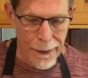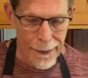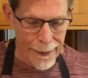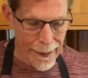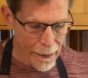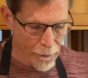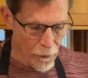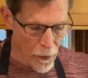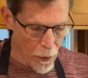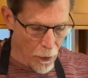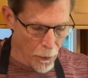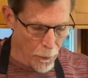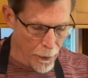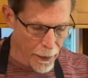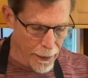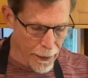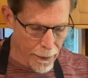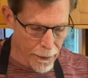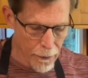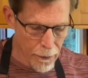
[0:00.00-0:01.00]
I've
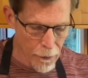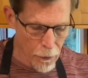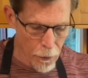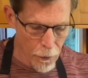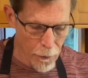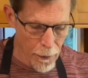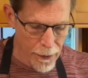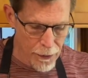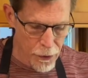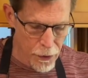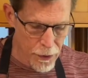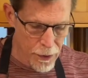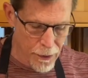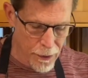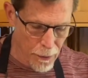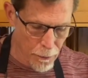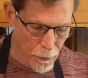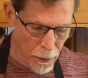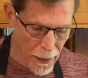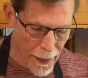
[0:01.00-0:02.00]
already crushed
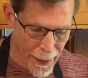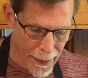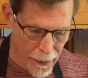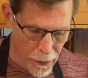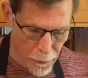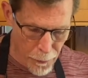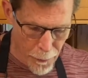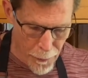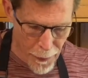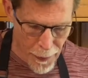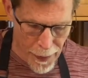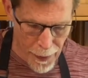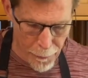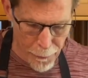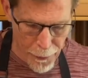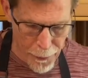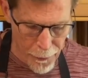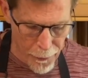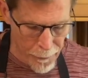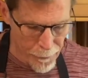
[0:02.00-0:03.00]
the black
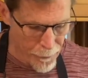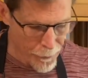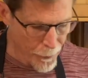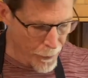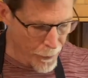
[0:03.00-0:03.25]
pepper